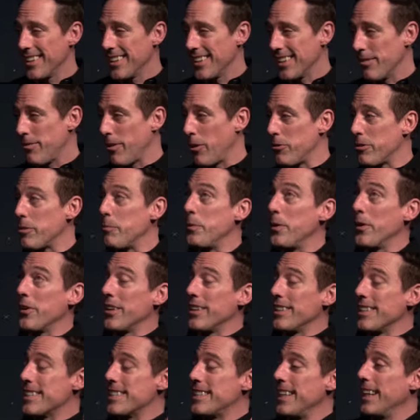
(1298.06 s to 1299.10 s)
If I was up here
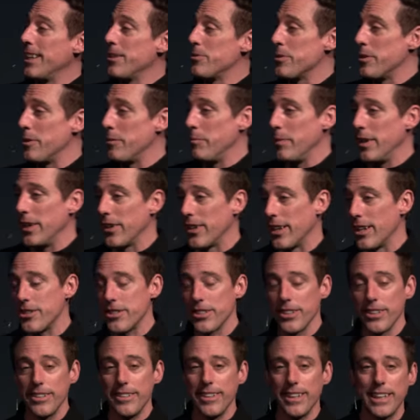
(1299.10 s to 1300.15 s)
on the stage with a mirror, I
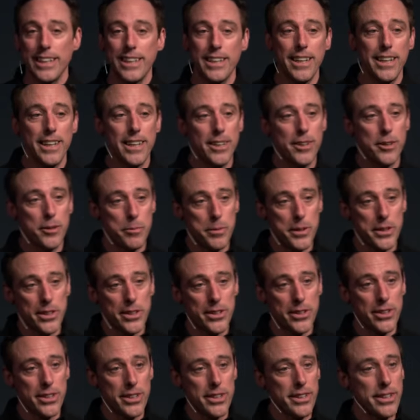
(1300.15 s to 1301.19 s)
should have done it. It would have been a
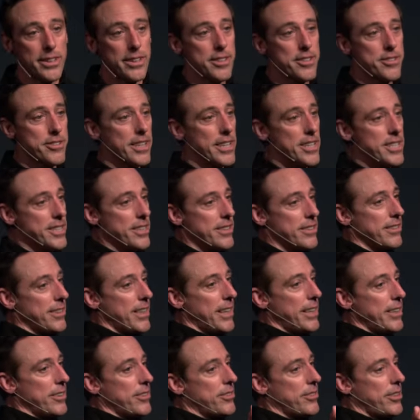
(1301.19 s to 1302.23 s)
good illustration,
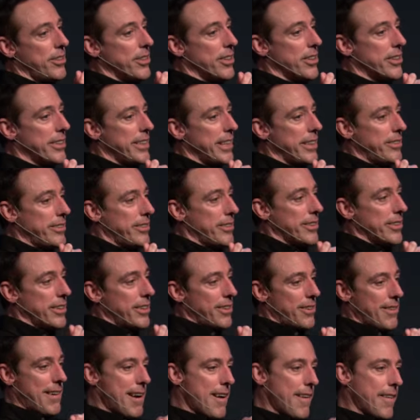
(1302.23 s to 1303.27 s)
right? Turn, they turn it
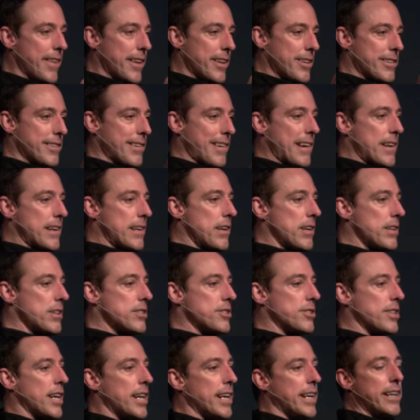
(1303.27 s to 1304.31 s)
around. They start
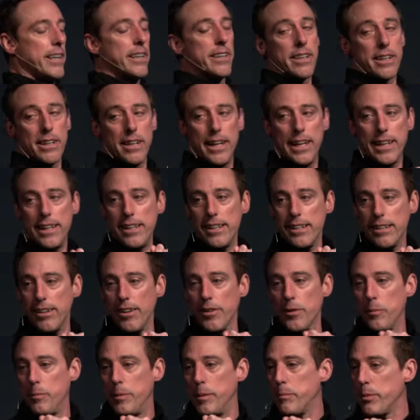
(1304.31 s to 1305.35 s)
shine in the light in
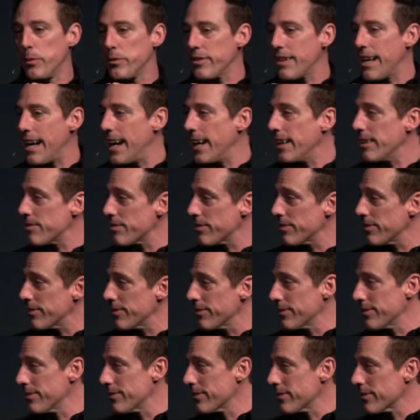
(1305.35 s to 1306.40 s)
other people's eyes.
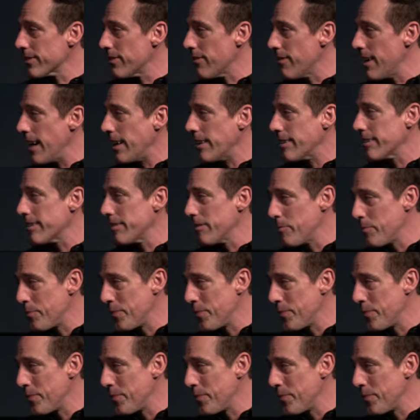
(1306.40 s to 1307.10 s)
Correct?